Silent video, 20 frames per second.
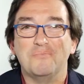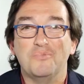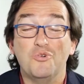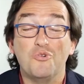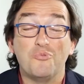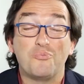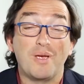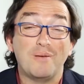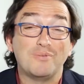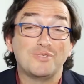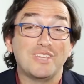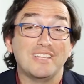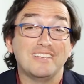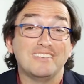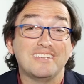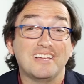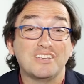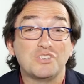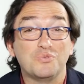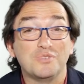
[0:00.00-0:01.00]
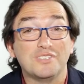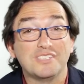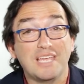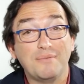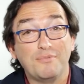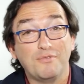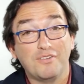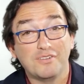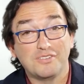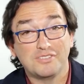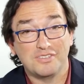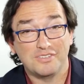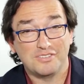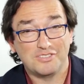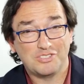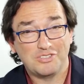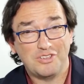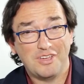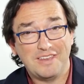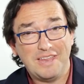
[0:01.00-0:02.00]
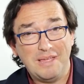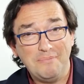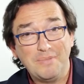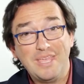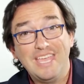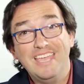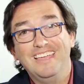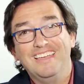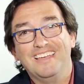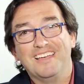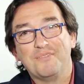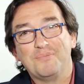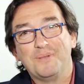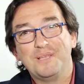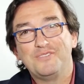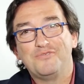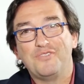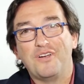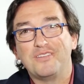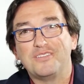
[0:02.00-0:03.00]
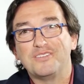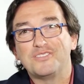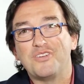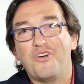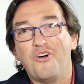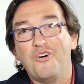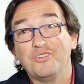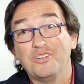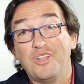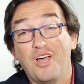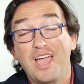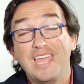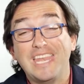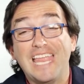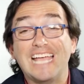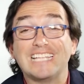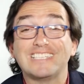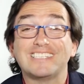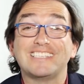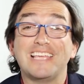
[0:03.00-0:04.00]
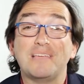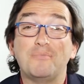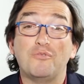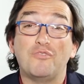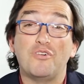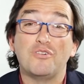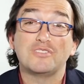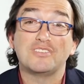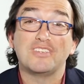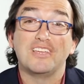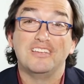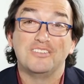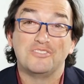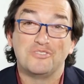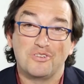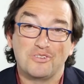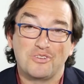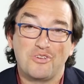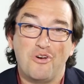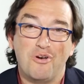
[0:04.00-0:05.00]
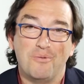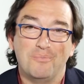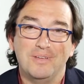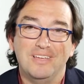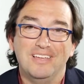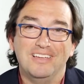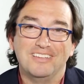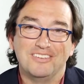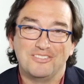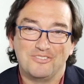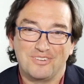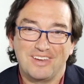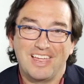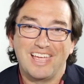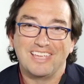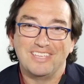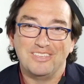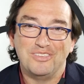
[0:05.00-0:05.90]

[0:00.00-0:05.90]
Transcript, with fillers: more, perhaps get in touch with SaberVox to sign up. Uh, please find us online at sabervox dot com dot A